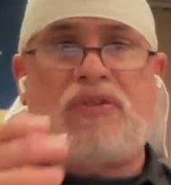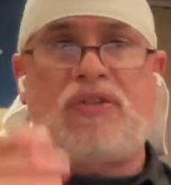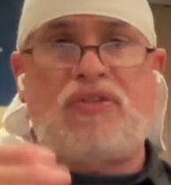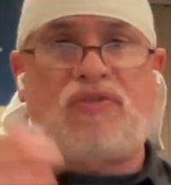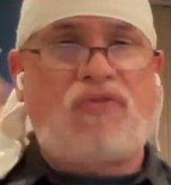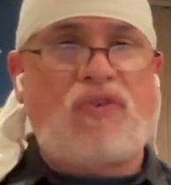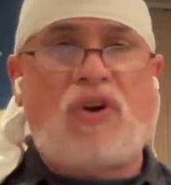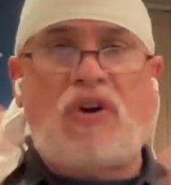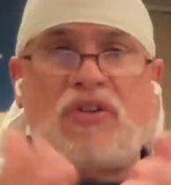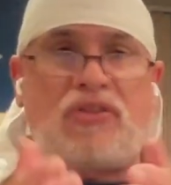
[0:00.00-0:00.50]
As
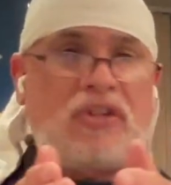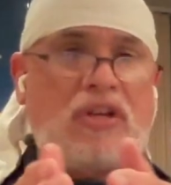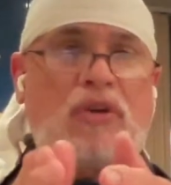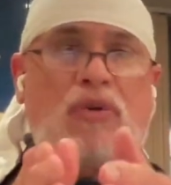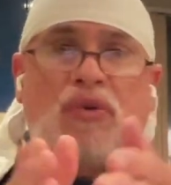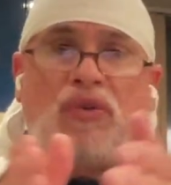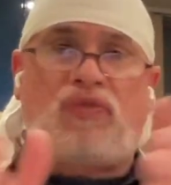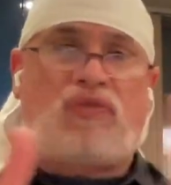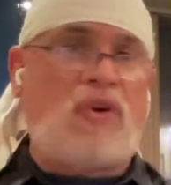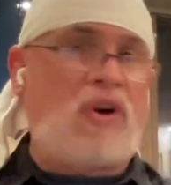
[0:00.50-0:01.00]
far as they
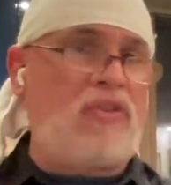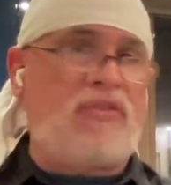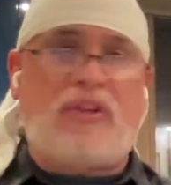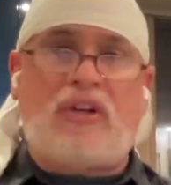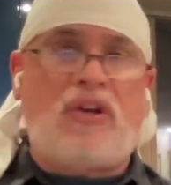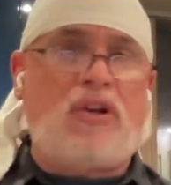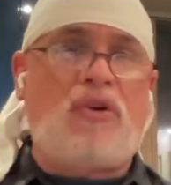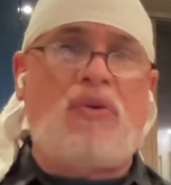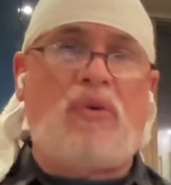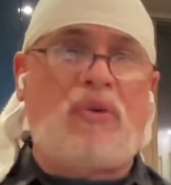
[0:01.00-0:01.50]

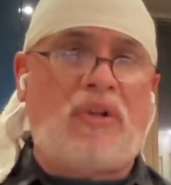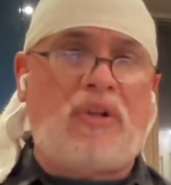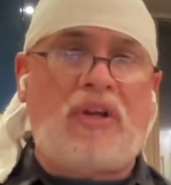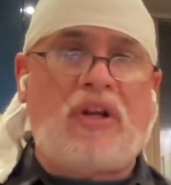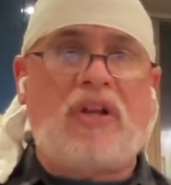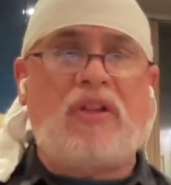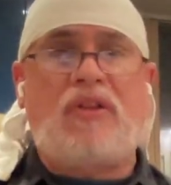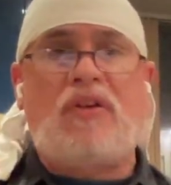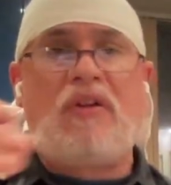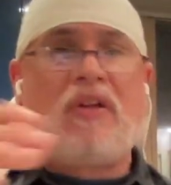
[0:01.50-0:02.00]
can go on
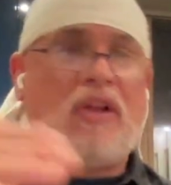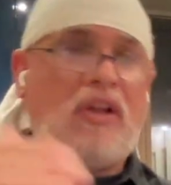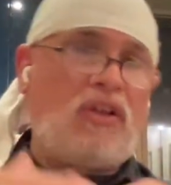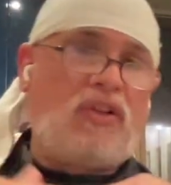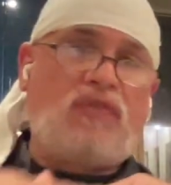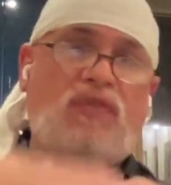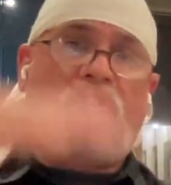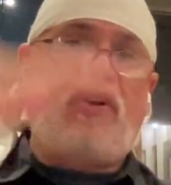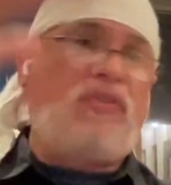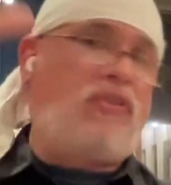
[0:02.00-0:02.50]
length,
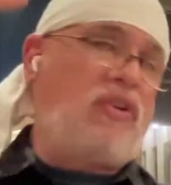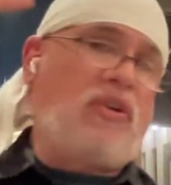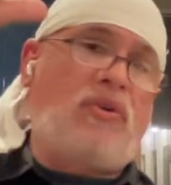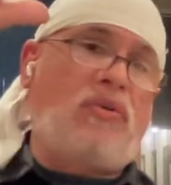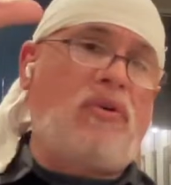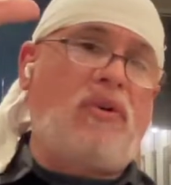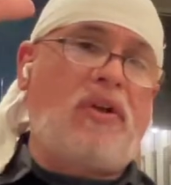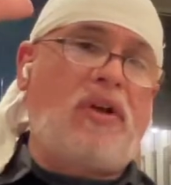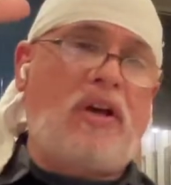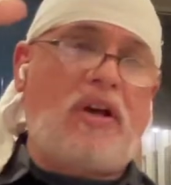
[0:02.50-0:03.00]
as far as they can
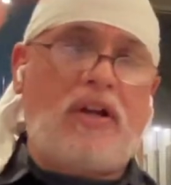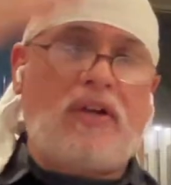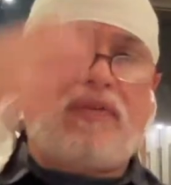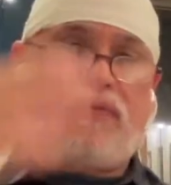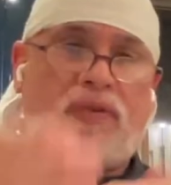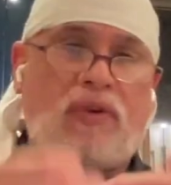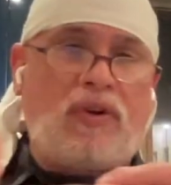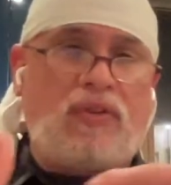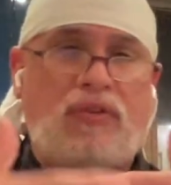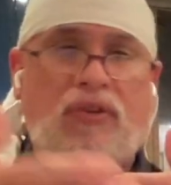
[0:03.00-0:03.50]
go on height, as
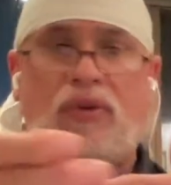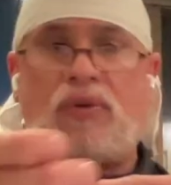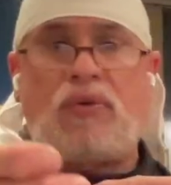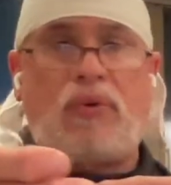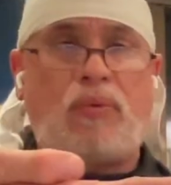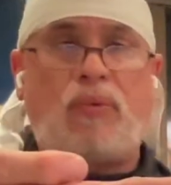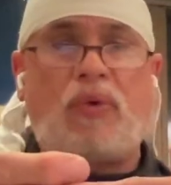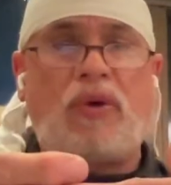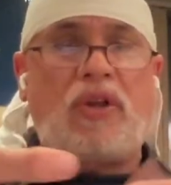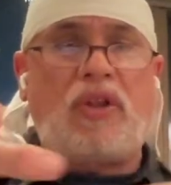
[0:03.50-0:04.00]
far as they can go
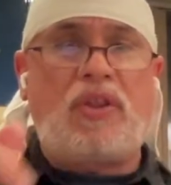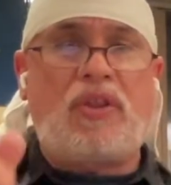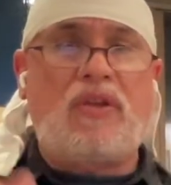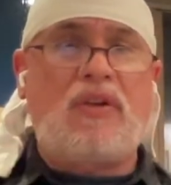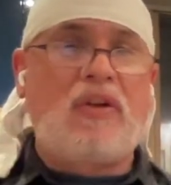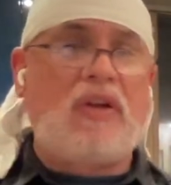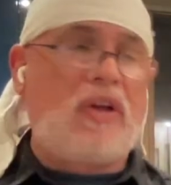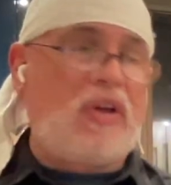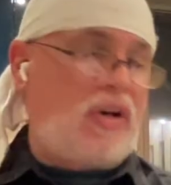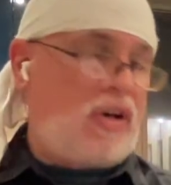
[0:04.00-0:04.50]
on width,
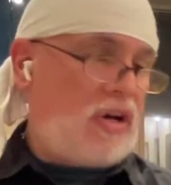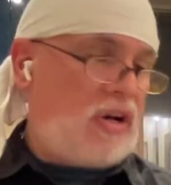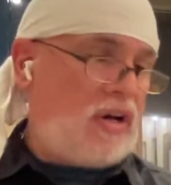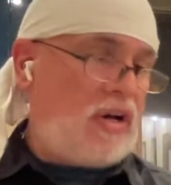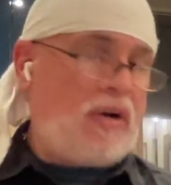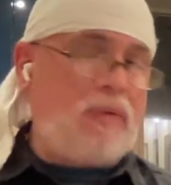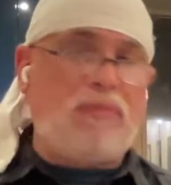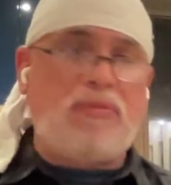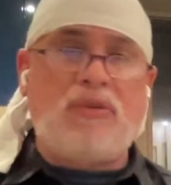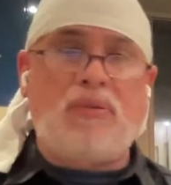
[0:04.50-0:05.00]

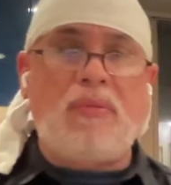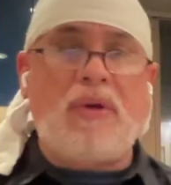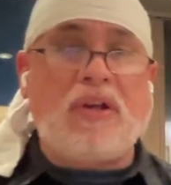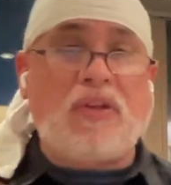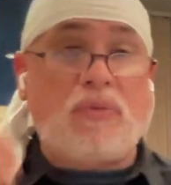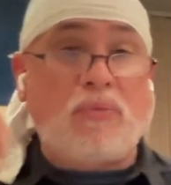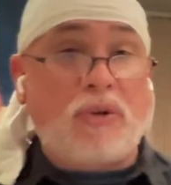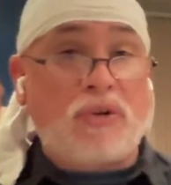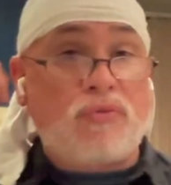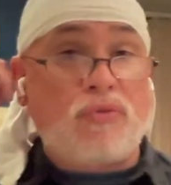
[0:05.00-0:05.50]
to make
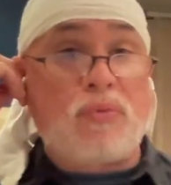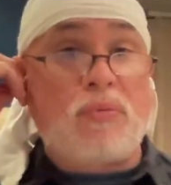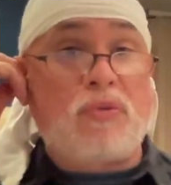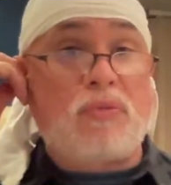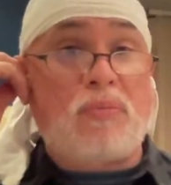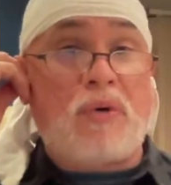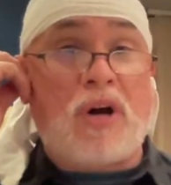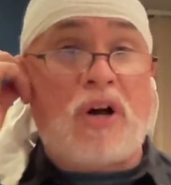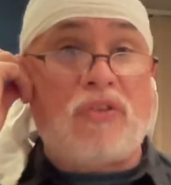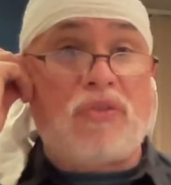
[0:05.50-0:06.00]
as much room as
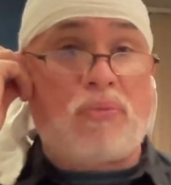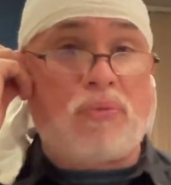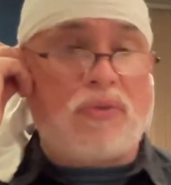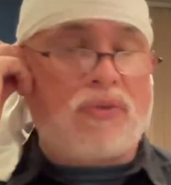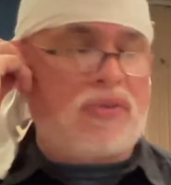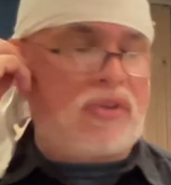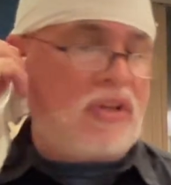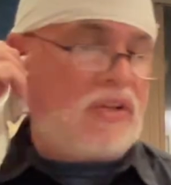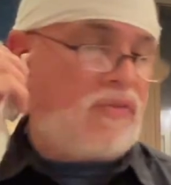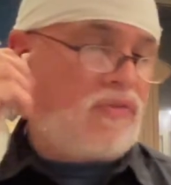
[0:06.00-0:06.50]
possible
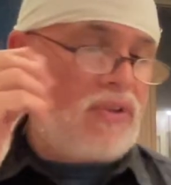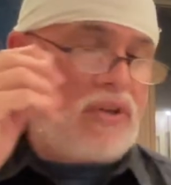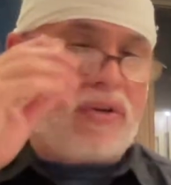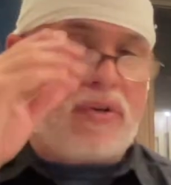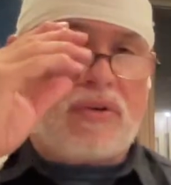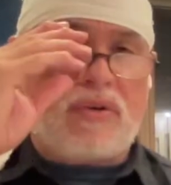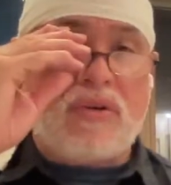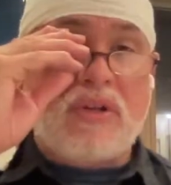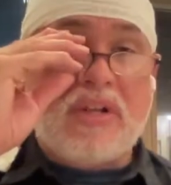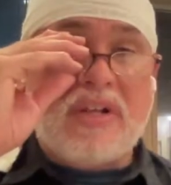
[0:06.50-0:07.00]
inside the
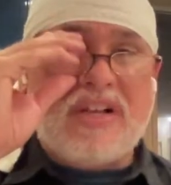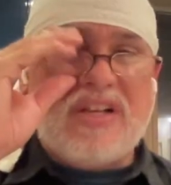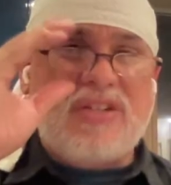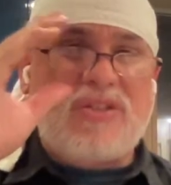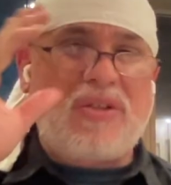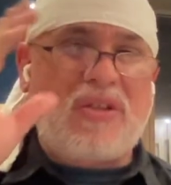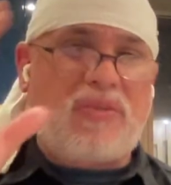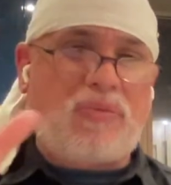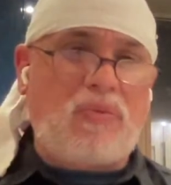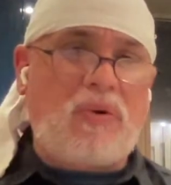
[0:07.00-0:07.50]
vehicle.
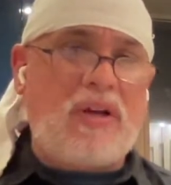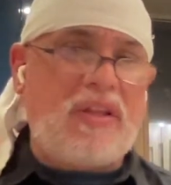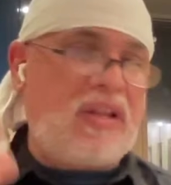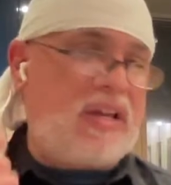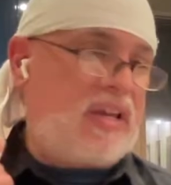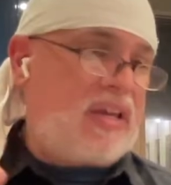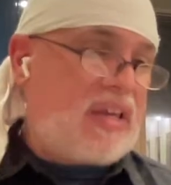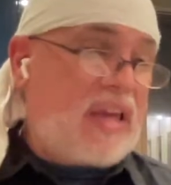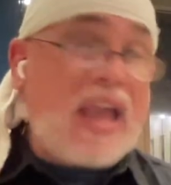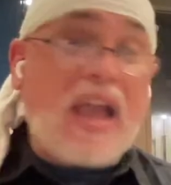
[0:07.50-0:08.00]
So that's why
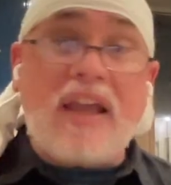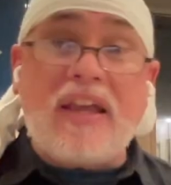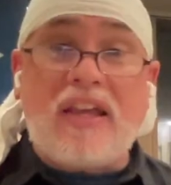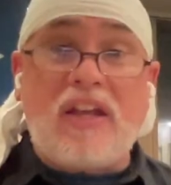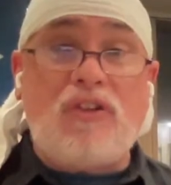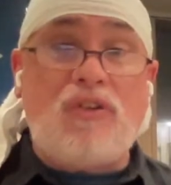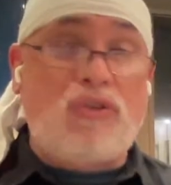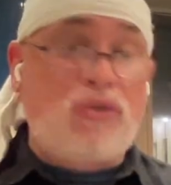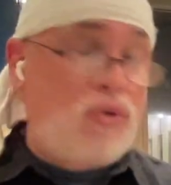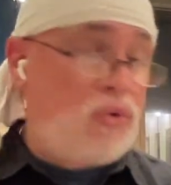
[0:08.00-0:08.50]
they can't
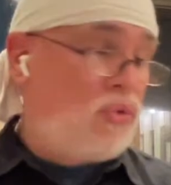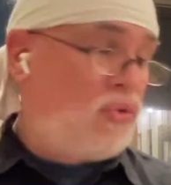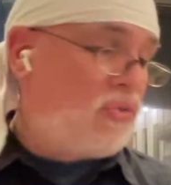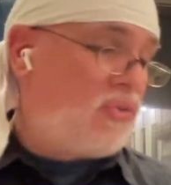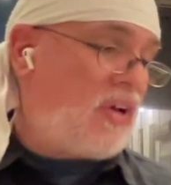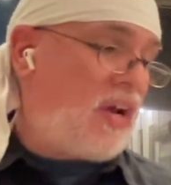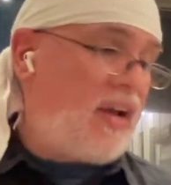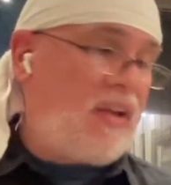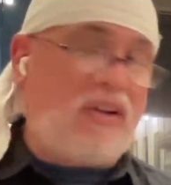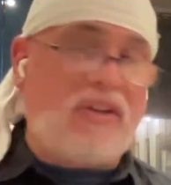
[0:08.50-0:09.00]
get too
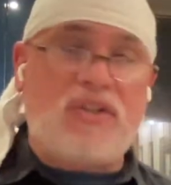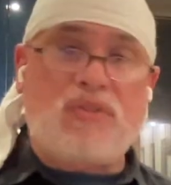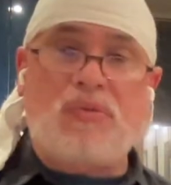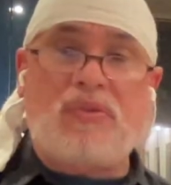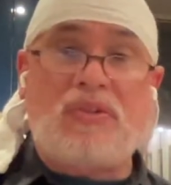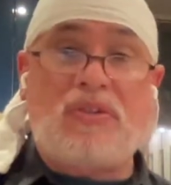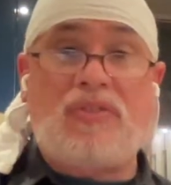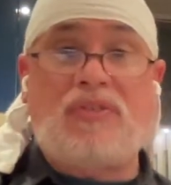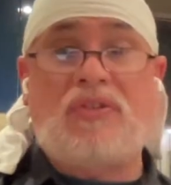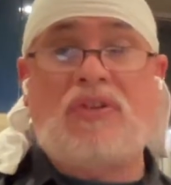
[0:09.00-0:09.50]
stylish
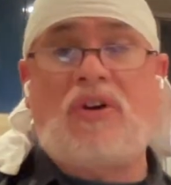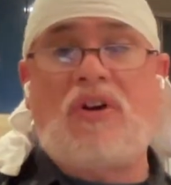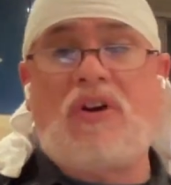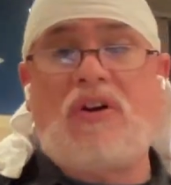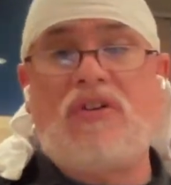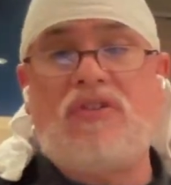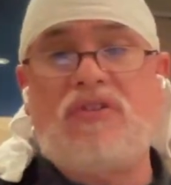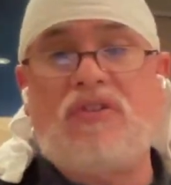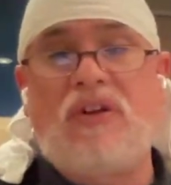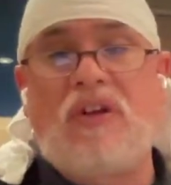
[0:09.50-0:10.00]
with these
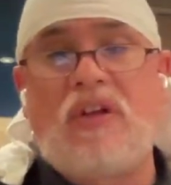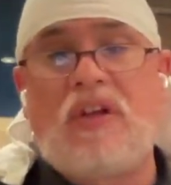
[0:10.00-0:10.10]
cars.